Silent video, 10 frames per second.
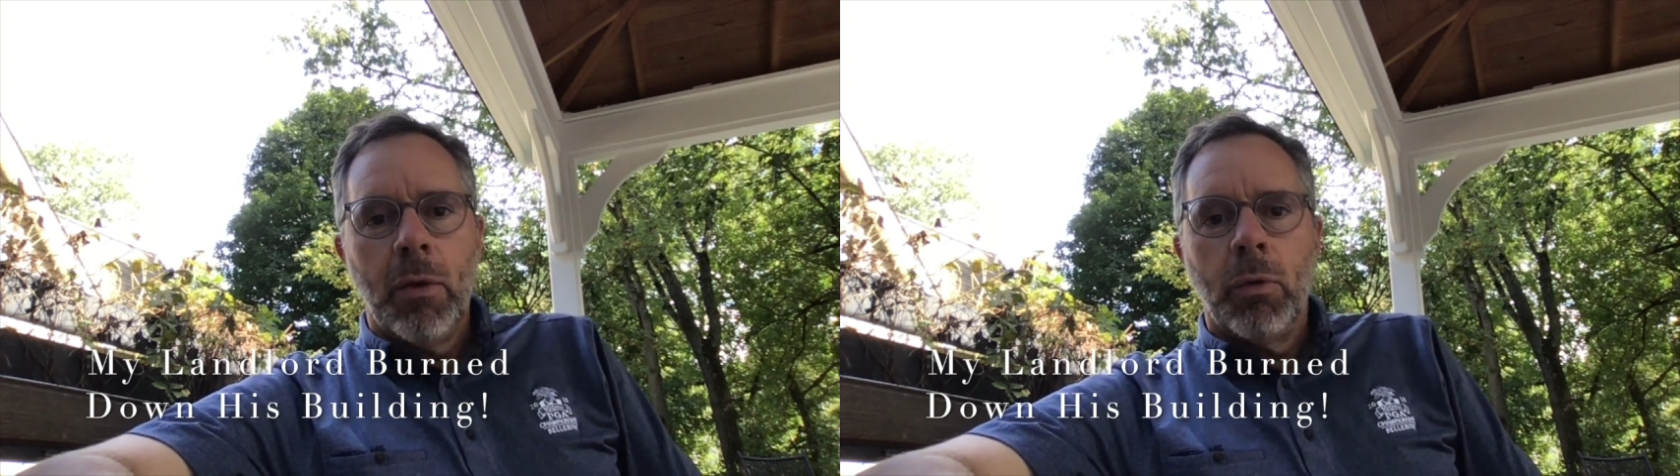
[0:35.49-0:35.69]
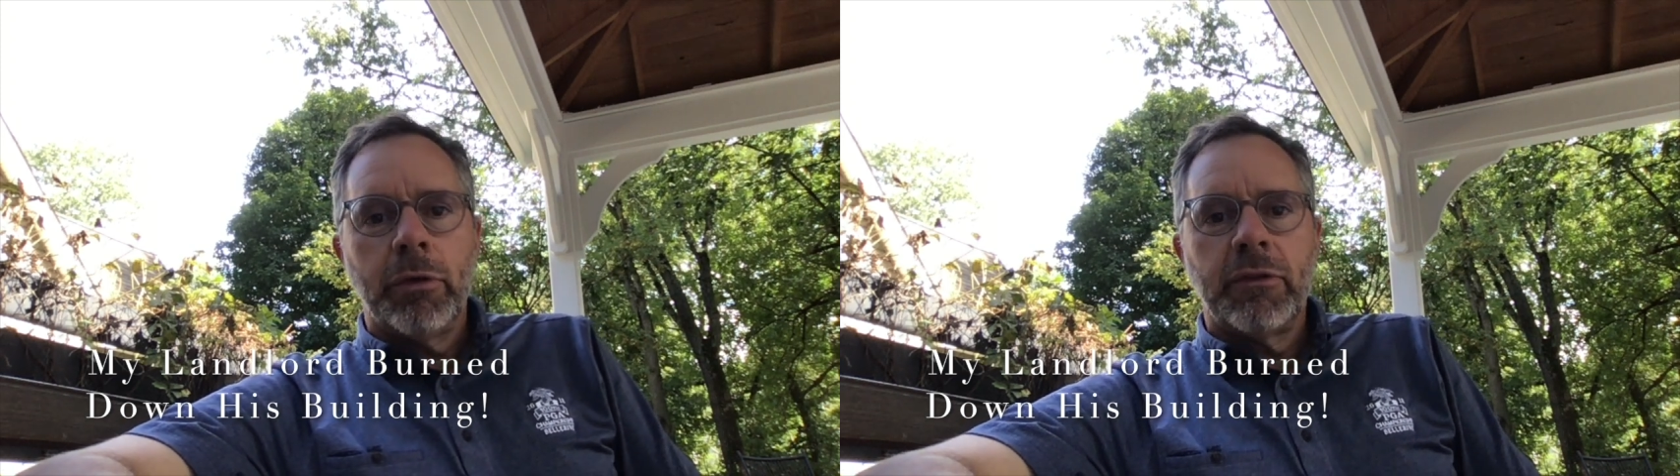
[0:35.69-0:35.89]

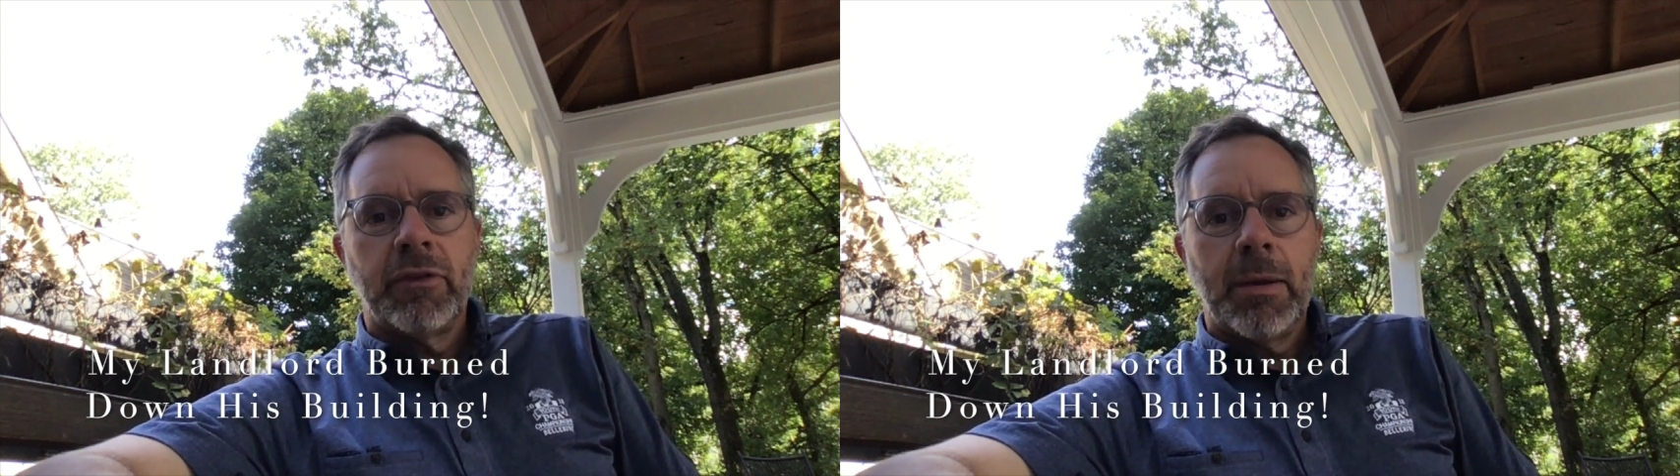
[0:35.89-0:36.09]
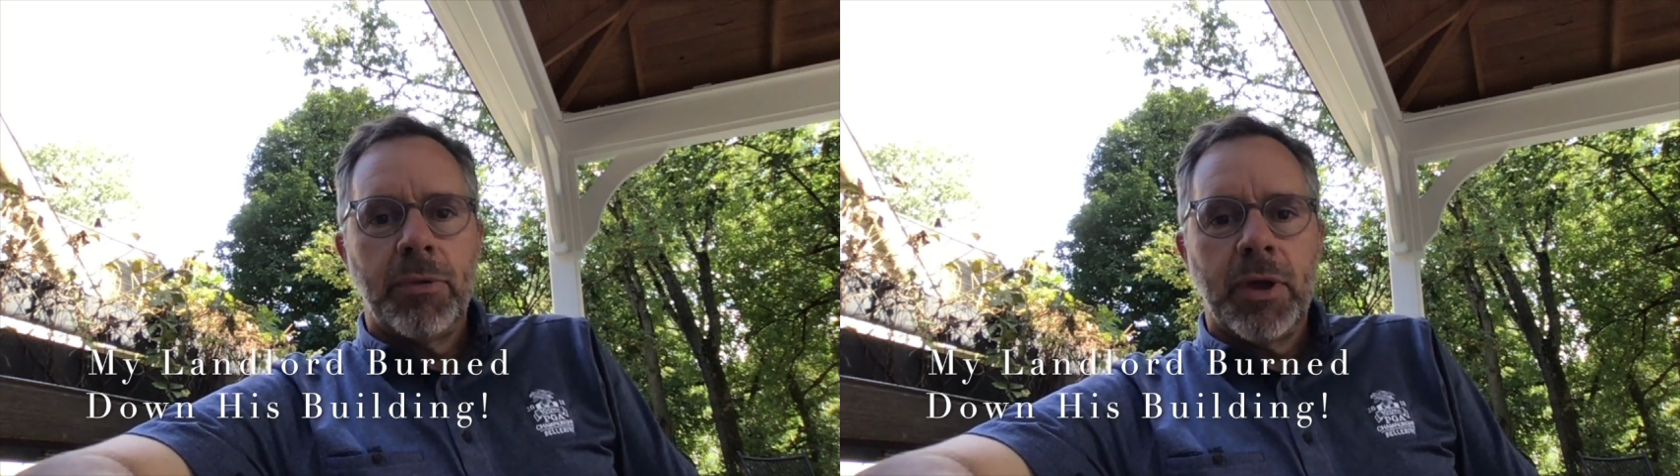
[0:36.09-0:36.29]
Well, it's the
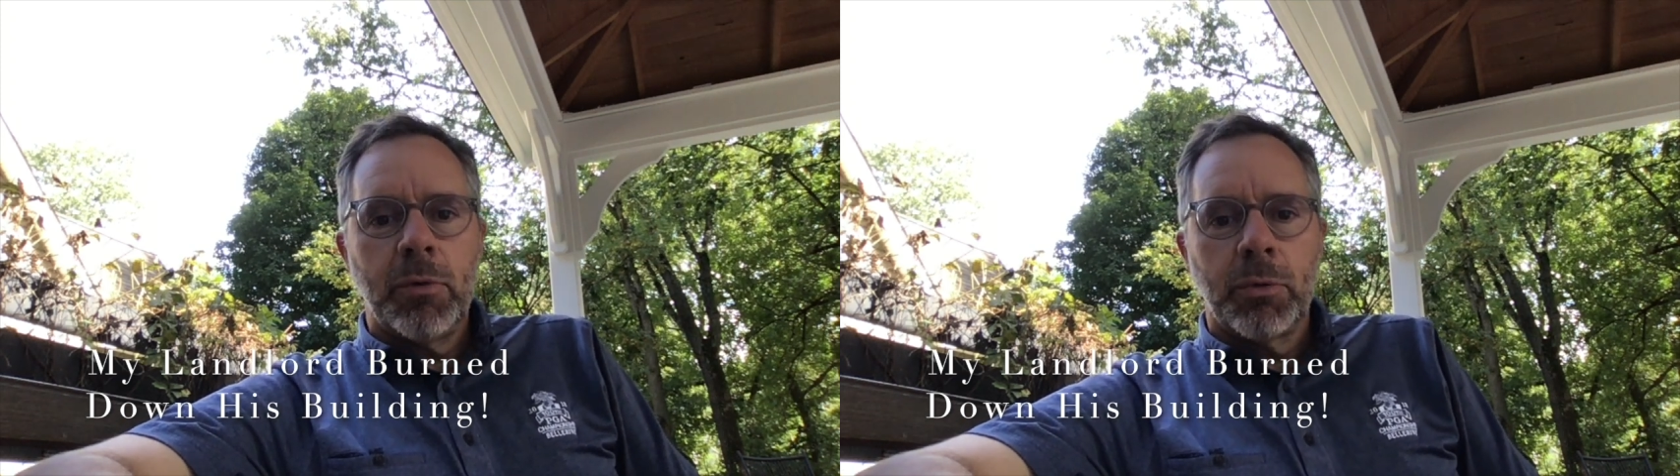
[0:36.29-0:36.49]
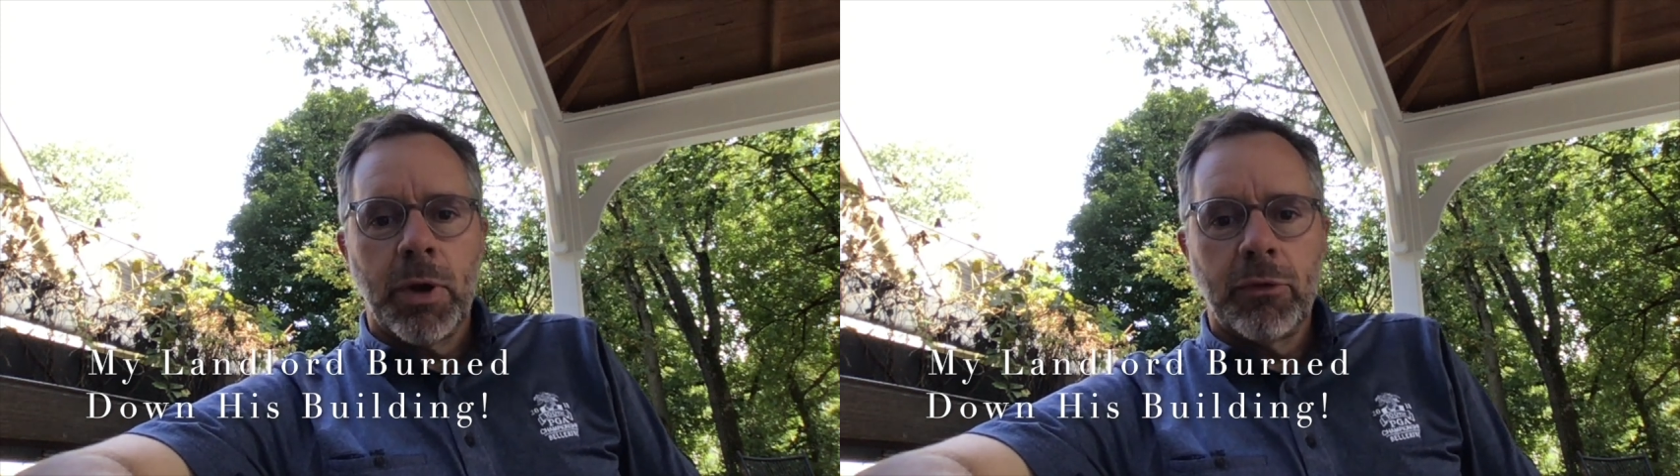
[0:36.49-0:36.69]
same thing
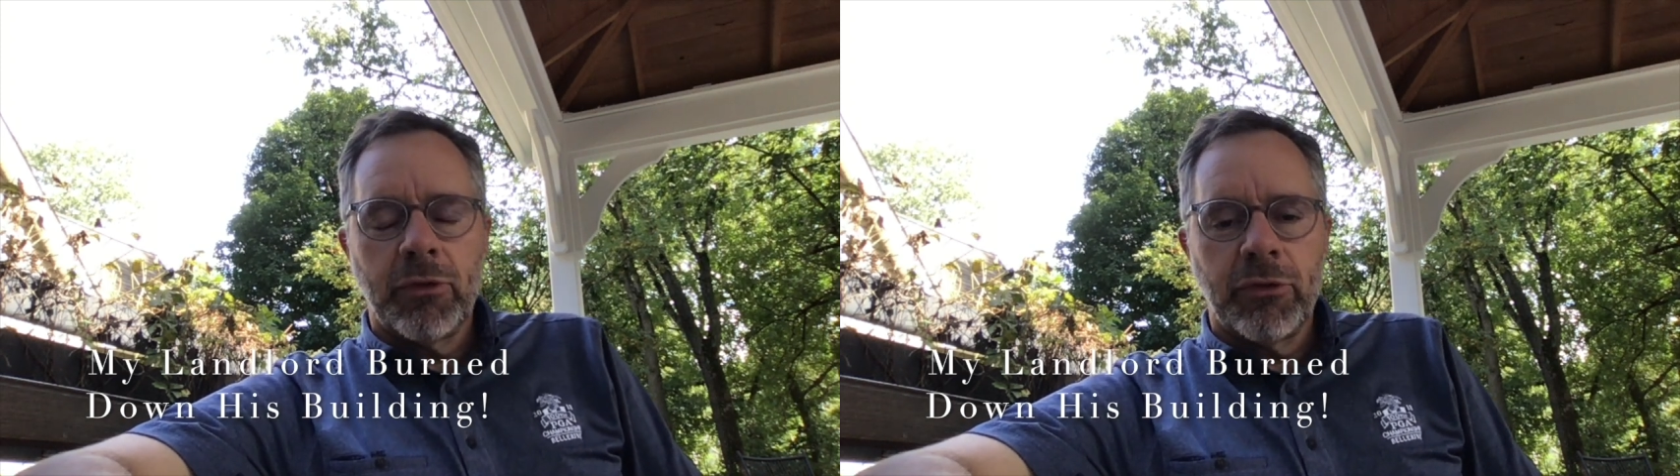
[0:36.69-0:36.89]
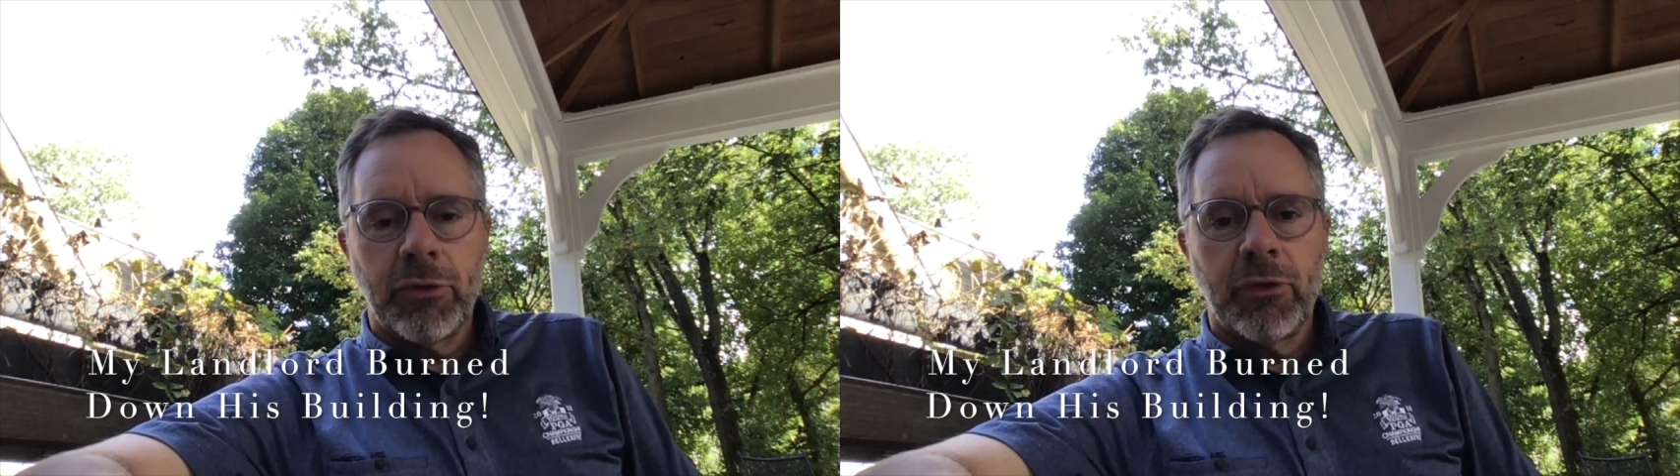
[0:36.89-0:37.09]
with
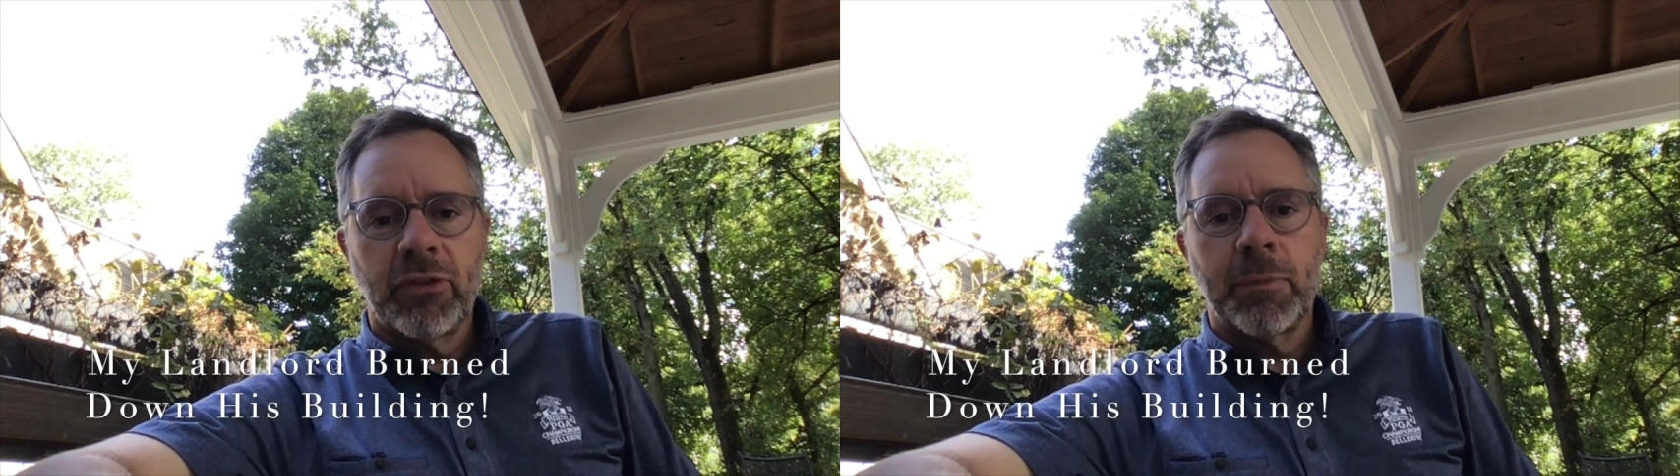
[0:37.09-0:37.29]
renters insurance,